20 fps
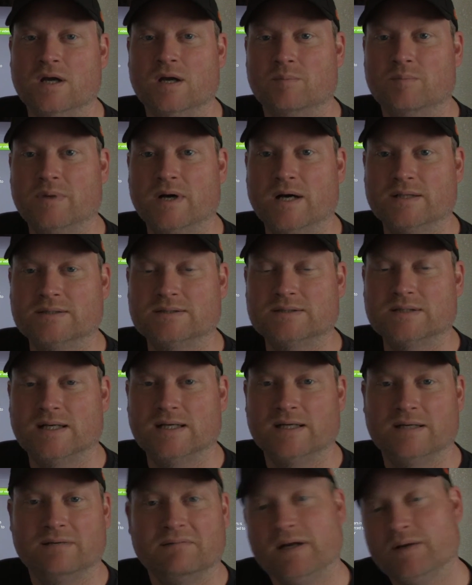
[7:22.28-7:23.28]
But
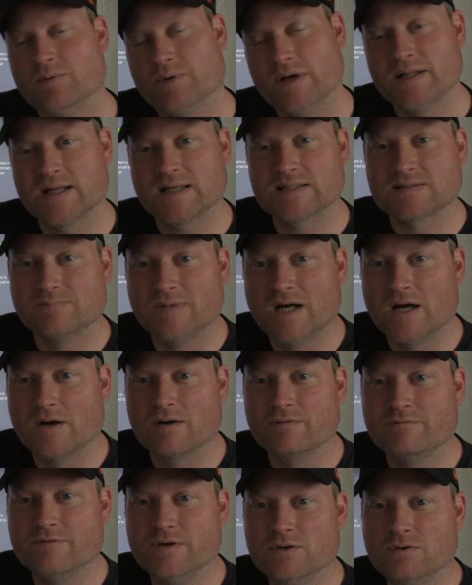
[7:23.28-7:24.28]
anyway, that's my
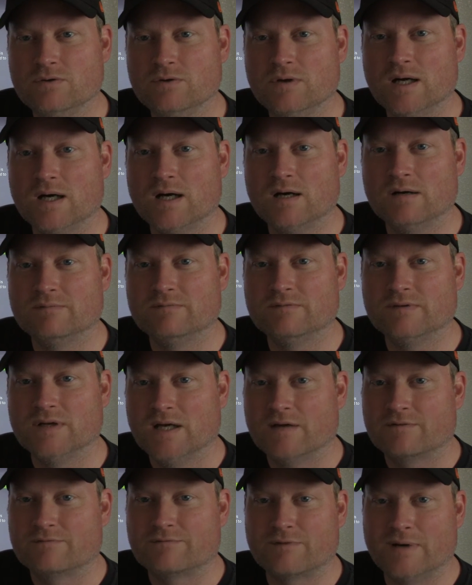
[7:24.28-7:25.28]
review of
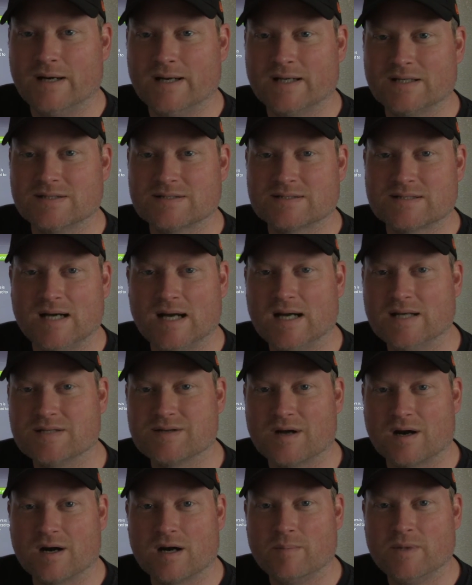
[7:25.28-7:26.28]

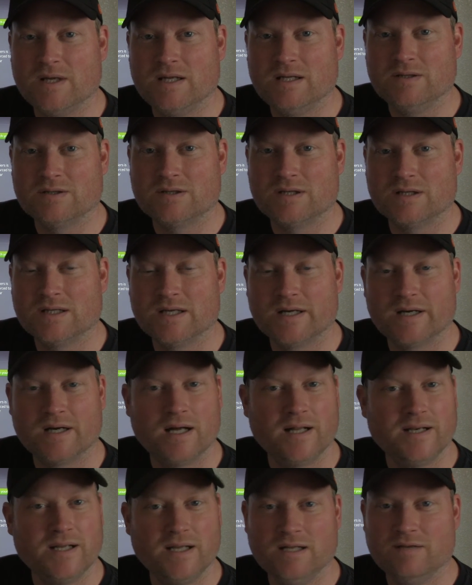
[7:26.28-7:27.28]
Frankenstein's Army. You can get it
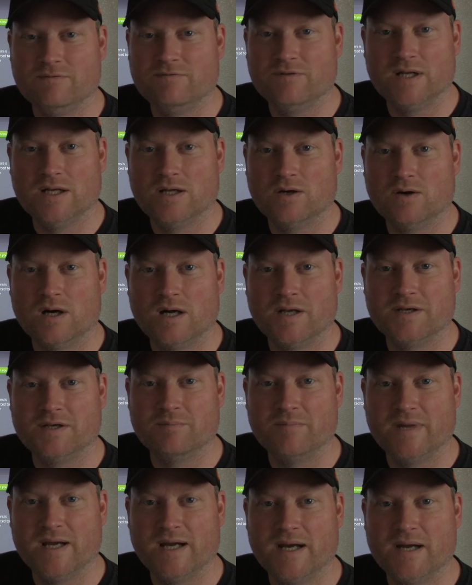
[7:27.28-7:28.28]
on any video on
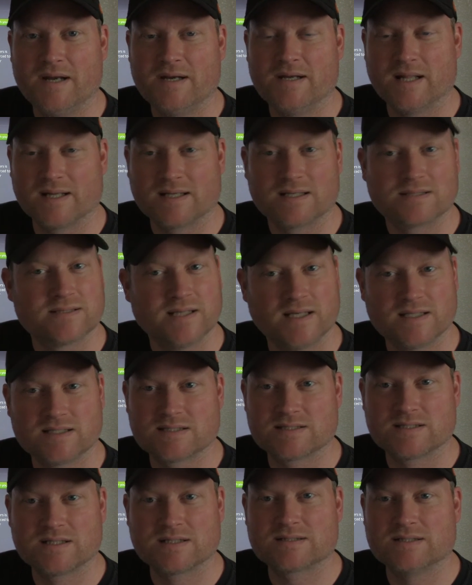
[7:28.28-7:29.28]
demand. Like I say,
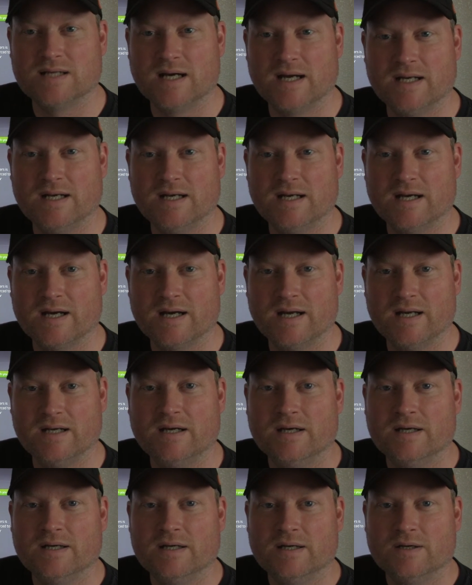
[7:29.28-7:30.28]
it's $6.99
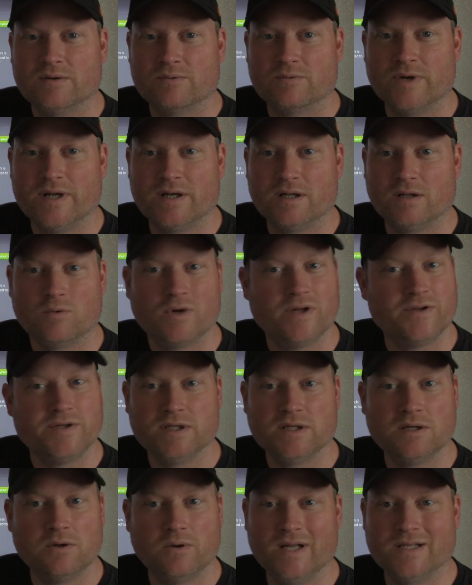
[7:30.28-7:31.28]
rental, whether
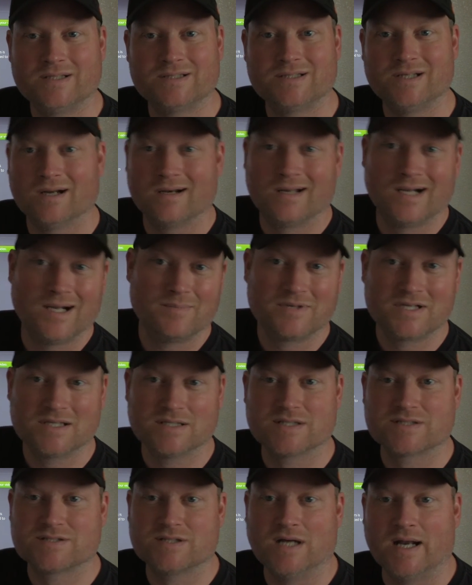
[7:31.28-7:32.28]
you go HD or not,
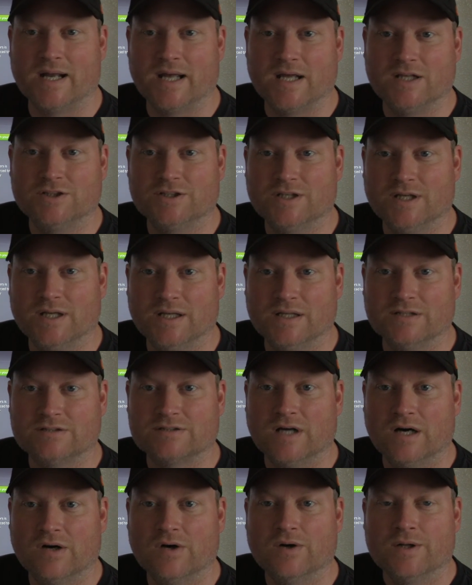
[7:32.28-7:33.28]
because it's not HD.
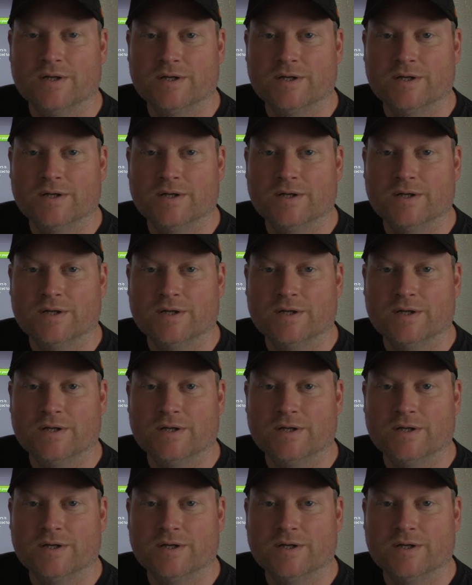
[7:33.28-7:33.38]
So,